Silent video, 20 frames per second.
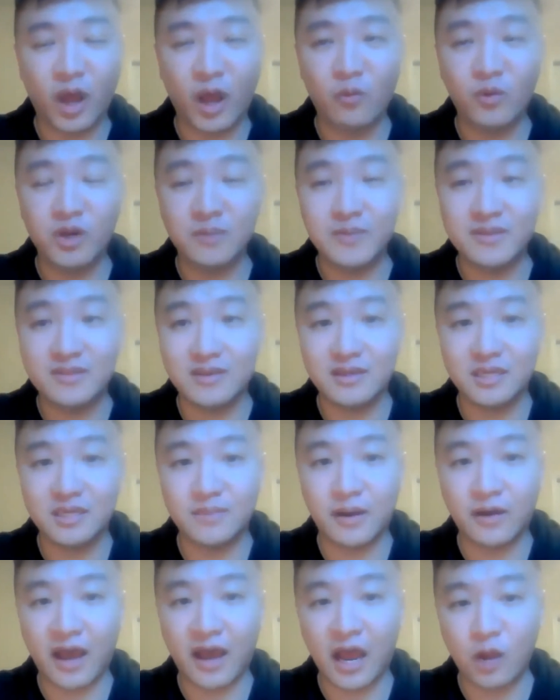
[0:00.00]
I want to be thinking
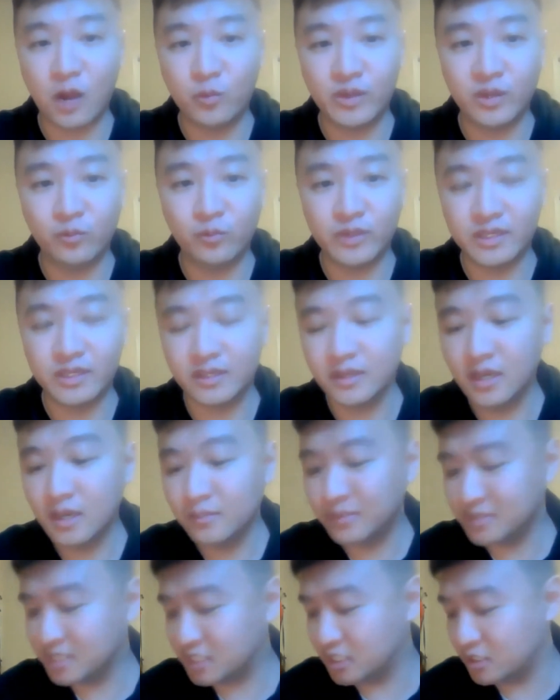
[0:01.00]
about how can we
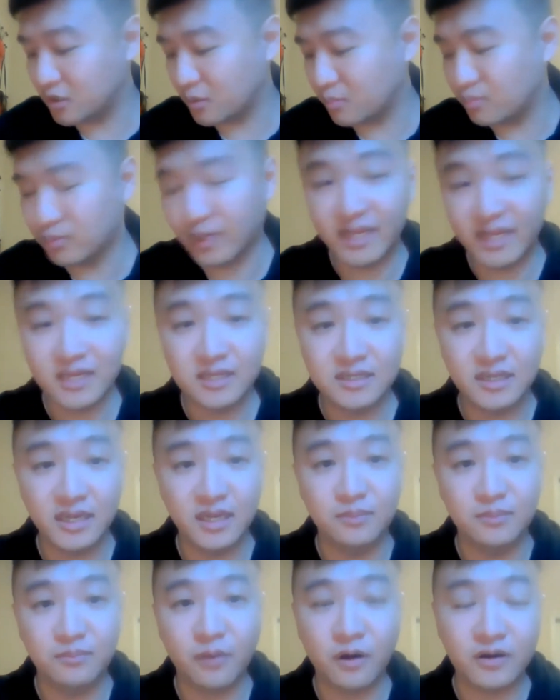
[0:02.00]
position our brand
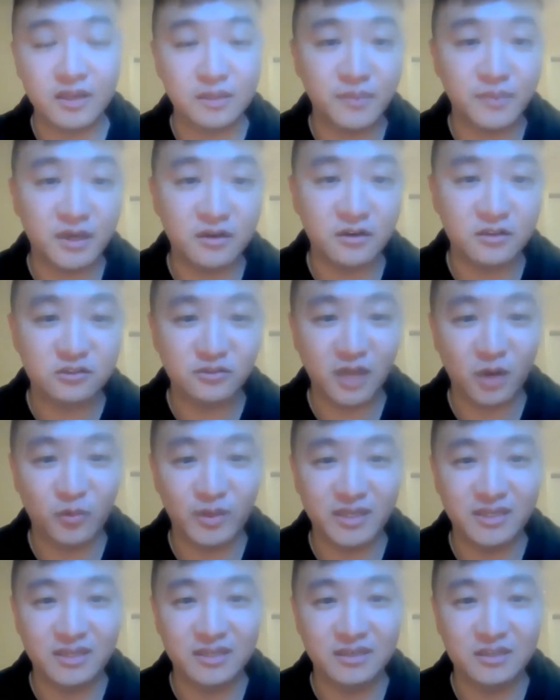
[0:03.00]
and market better so that
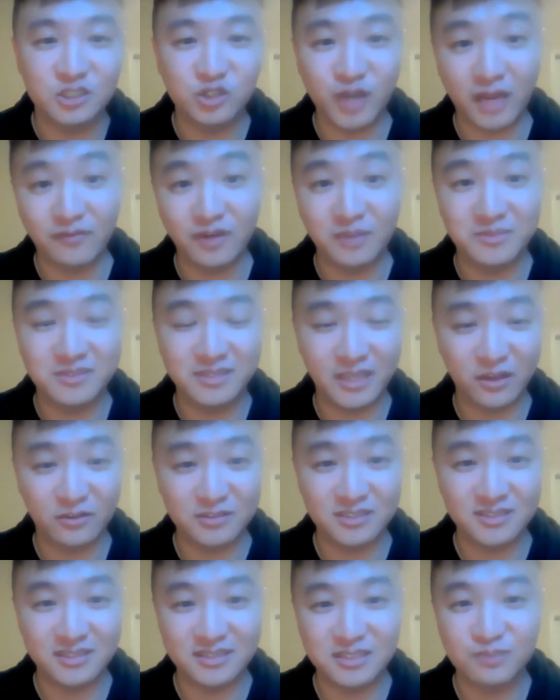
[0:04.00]
we can drive up
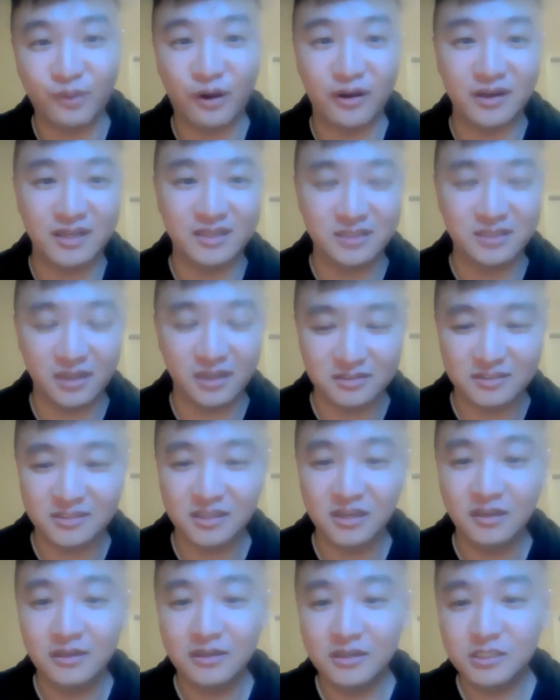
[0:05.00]
sales, since marketing
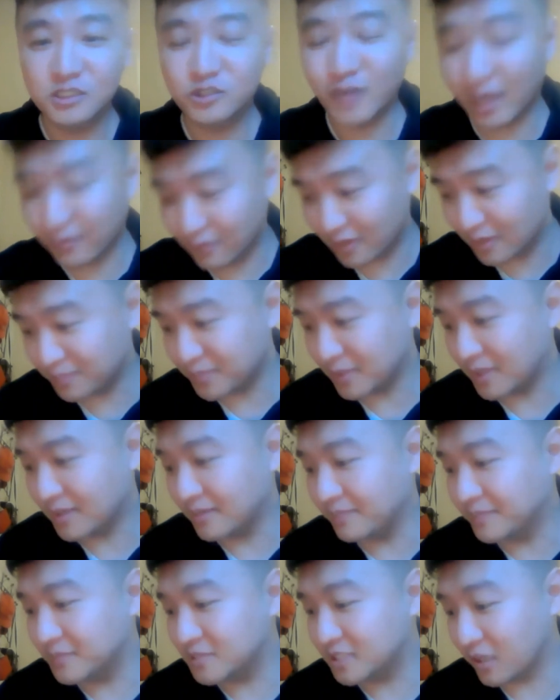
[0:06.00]
does drive up
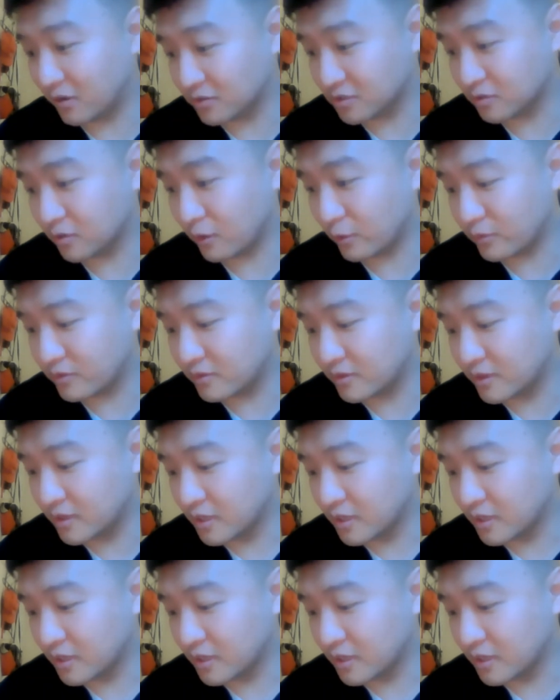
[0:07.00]
sales growth.